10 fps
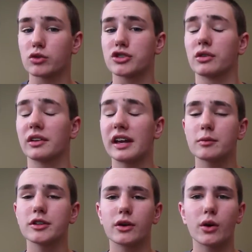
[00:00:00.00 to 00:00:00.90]
which will
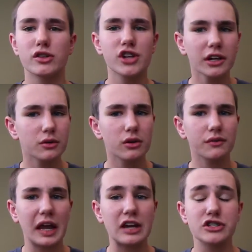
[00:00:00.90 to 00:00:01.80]
enable you to go ahead and check your
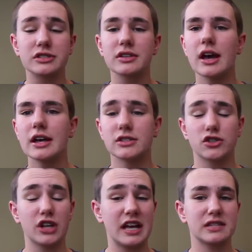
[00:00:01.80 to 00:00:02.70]
notifications
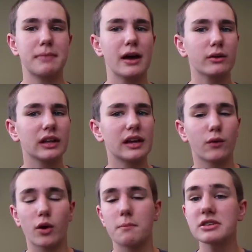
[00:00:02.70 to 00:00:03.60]
such as battery
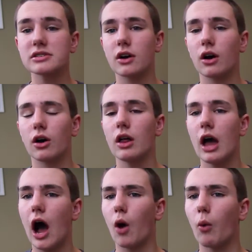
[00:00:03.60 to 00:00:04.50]
life or a missed call
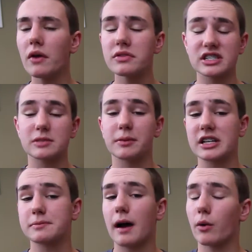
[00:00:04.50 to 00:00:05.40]
while the display
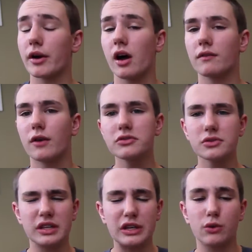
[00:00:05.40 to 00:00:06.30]
is powered off.
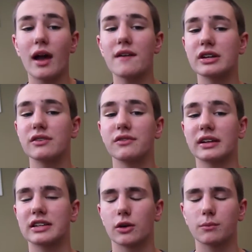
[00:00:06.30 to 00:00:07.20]
Also, the gravity
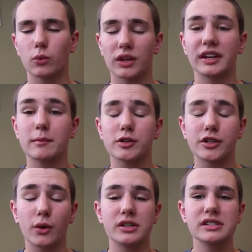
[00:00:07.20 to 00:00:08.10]
effect here will enable you
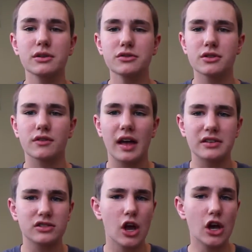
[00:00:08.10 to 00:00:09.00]
to go ahead and tilt your
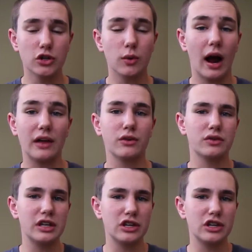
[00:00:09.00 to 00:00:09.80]
device to either the